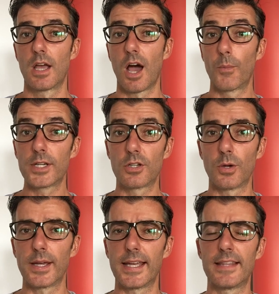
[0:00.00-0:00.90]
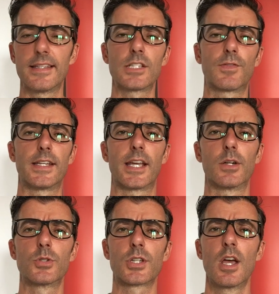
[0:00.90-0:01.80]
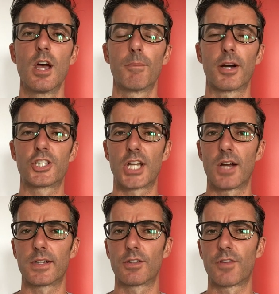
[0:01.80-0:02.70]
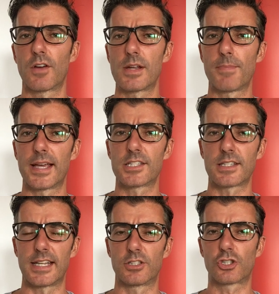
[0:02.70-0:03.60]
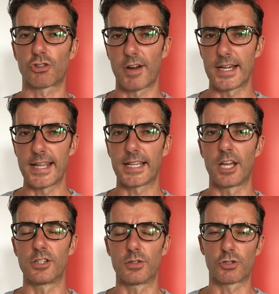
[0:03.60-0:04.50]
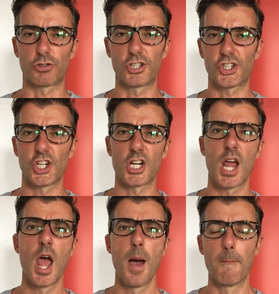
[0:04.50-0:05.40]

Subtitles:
and we do it in these videos by sharing the very best in training and nutrition,